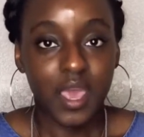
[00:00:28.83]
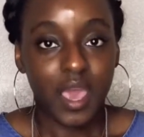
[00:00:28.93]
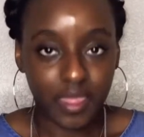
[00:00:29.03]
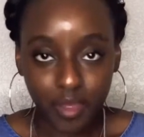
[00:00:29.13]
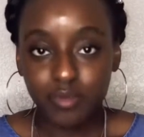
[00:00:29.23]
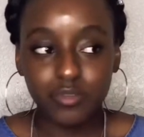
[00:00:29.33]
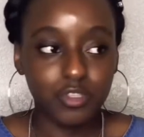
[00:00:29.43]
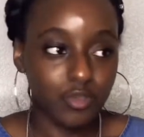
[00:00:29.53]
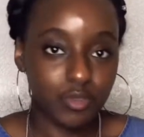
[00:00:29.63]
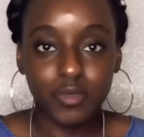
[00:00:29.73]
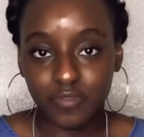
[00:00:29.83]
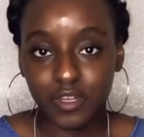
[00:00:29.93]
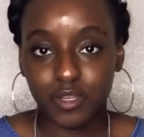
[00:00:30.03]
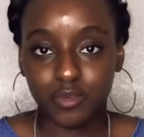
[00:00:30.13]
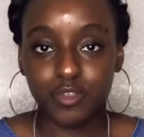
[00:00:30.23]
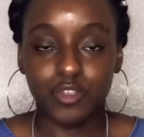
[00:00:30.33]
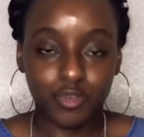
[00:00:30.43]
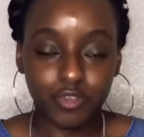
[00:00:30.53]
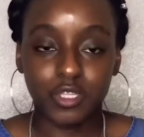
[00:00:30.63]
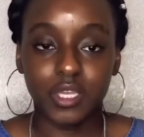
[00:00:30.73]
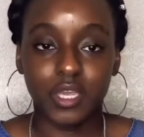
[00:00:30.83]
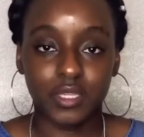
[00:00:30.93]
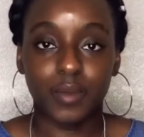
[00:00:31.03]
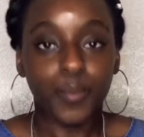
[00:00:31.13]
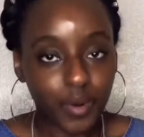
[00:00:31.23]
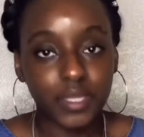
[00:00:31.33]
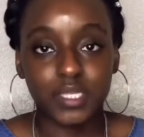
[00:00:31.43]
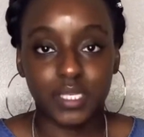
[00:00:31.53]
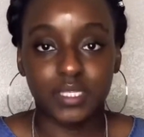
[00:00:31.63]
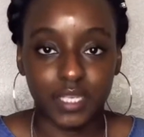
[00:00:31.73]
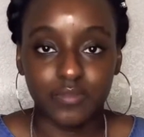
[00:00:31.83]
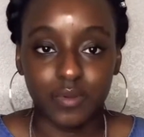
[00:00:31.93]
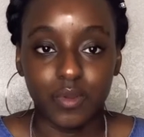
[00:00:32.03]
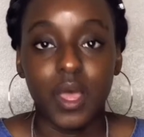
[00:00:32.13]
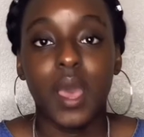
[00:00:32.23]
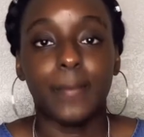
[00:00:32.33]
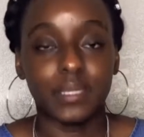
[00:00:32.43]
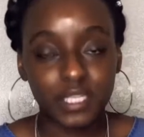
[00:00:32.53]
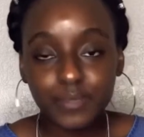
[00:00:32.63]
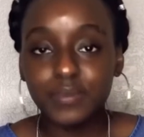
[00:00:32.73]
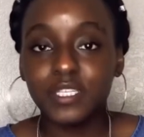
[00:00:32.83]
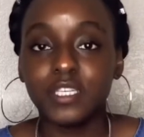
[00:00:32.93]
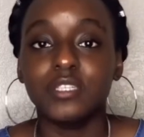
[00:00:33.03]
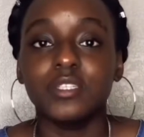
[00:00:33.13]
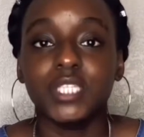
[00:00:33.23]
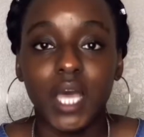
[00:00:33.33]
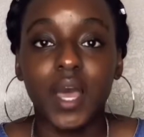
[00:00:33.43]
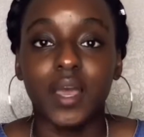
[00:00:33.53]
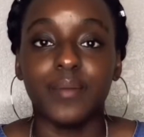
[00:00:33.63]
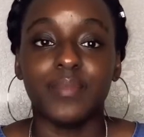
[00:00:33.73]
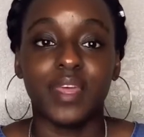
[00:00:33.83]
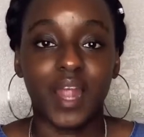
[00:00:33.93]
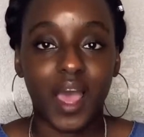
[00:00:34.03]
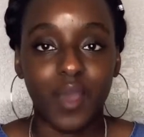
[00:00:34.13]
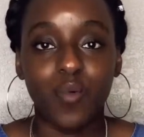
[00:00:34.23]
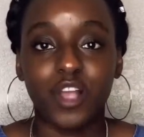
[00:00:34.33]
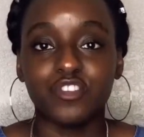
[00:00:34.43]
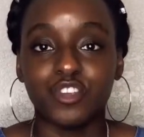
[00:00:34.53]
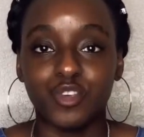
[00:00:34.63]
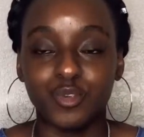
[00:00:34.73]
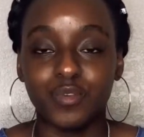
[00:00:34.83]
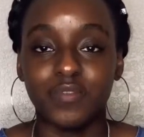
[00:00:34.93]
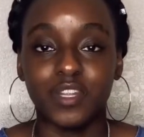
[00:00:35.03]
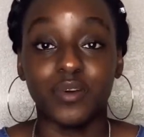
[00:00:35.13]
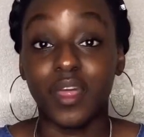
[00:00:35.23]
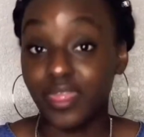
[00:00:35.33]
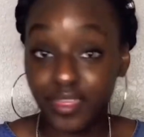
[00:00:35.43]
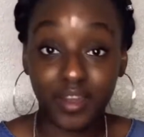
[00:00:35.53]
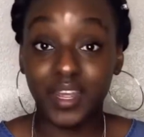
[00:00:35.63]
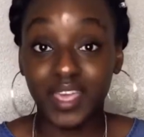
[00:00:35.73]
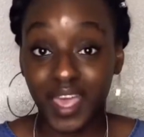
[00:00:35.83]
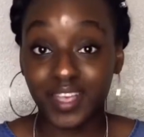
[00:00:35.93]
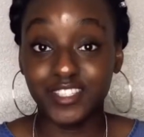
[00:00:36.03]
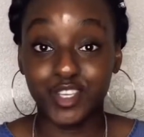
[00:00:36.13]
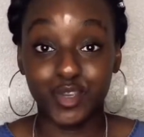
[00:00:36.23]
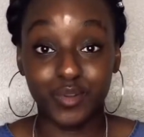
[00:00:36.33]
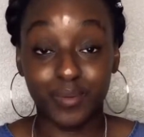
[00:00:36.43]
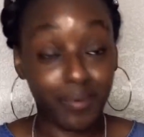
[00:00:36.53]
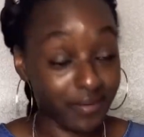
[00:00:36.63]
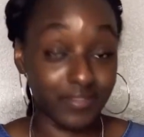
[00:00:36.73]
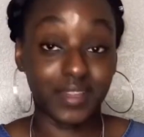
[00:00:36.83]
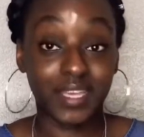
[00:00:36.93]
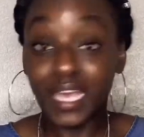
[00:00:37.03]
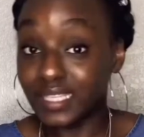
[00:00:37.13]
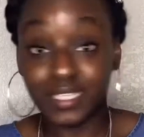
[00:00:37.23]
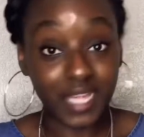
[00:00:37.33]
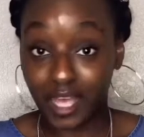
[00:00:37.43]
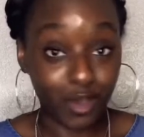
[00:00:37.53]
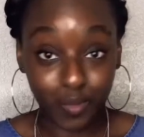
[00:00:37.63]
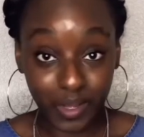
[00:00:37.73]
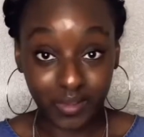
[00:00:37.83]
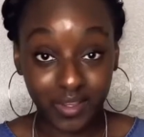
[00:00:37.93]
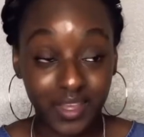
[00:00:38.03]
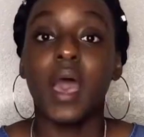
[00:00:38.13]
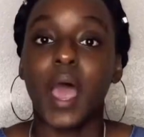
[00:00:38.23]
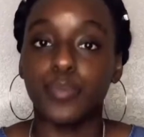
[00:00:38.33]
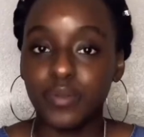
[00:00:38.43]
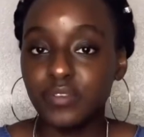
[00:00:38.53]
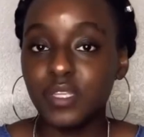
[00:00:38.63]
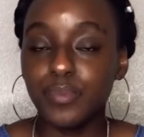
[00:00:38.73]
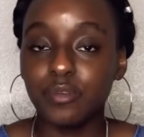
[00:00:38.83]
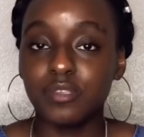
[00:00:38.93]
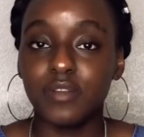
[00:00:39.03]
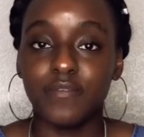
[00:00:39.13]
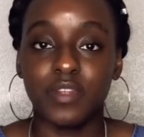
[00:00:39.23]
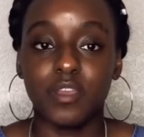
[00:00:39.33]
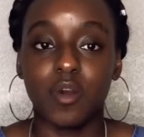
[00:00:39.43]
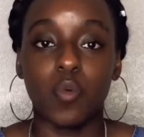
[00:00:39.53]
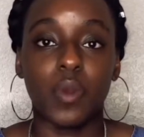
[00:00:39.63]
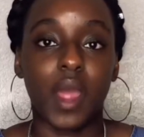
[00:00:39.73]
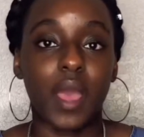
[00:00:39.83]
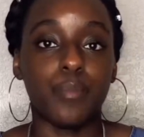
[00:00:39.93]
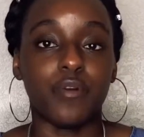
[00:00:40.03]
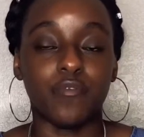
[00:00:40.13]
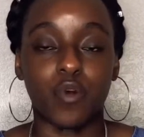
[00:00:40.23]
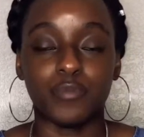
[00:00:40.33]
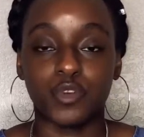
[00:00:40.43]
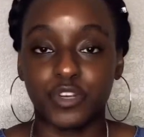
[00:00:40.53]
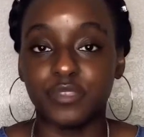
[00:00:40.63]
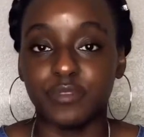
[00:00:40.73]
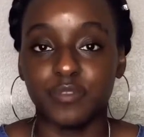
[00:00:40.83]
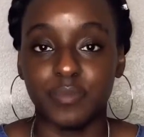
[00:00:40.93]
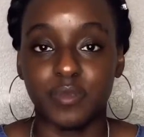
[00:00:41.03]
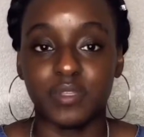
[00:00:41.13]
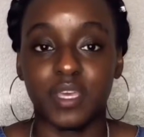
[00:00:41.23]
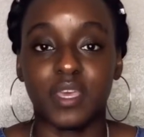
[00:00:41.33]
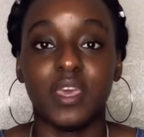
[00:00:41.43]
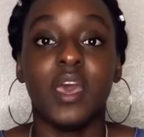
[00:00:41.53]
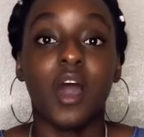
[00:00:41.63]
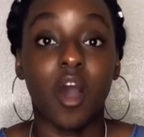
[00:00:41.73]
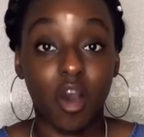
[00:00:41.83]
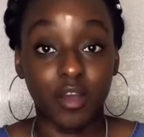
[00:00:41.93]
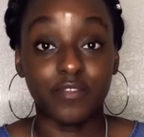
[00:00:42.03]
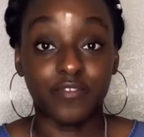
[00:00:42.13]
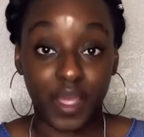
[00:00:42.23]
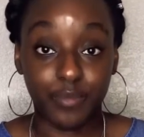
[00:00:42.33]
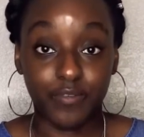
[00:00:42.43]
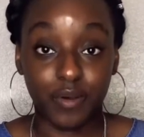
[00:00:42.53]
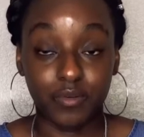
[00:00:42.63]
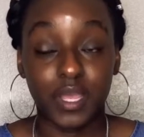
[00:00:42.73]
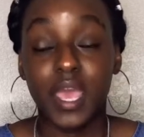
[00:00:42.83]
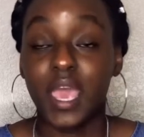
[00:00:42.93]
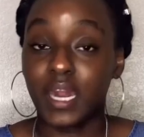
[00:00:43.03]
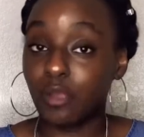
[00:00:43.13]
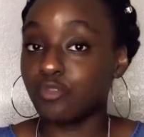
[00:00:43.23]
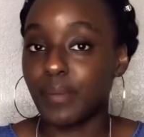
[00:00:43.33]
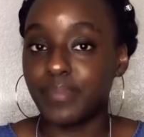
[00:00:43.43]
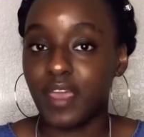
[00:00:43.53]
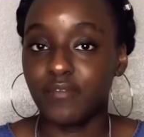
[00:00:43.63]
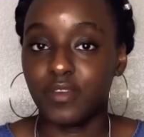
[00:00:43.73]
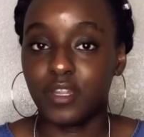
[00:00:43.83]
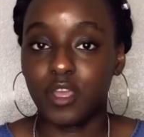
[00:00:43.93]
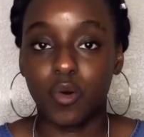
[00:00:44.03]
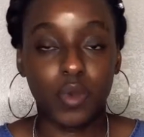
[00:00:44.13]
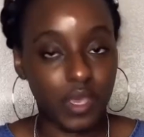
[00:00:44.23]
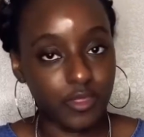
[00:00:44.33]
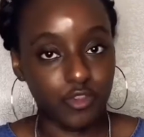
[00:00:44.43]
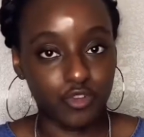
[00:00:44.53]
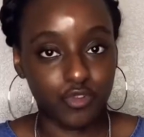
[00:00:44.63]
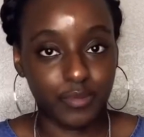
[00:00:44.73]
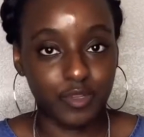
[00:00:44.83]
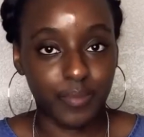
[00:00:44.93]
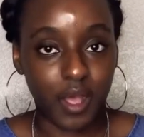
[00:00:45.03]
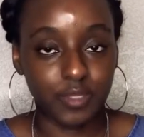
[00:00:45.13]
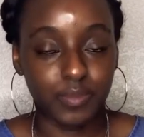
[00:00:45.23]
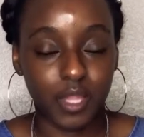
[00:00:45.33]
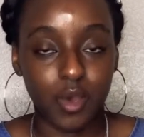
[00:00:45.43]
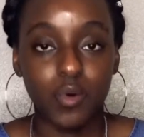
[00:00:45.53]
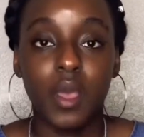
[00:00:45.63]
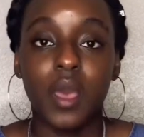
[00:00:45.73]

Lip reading: And those YouTube videos usually end up pretty successful. But this particular time that I watched a YouTube video and thought I could execute it perfectly, it did not go well. I previously posted a video where I performed Christmas music on Vibraphone, and I'll drop that video in the description box below.